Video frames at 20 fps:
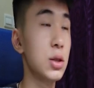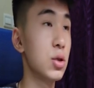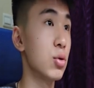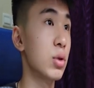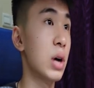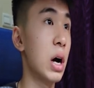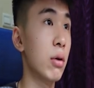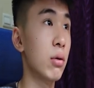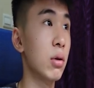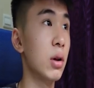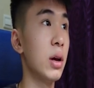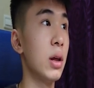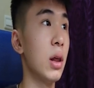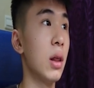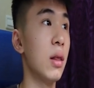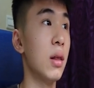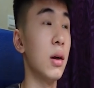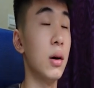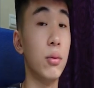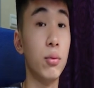
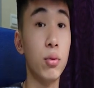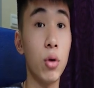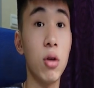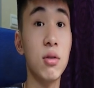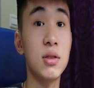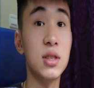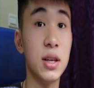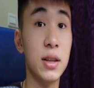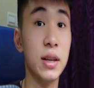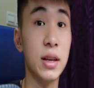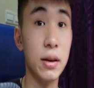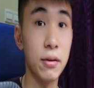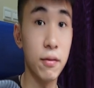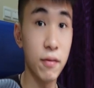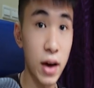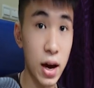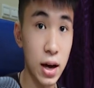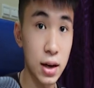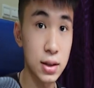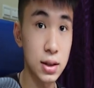calculate the wrong turning
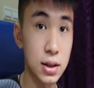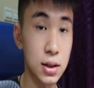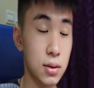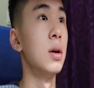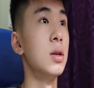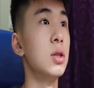effect.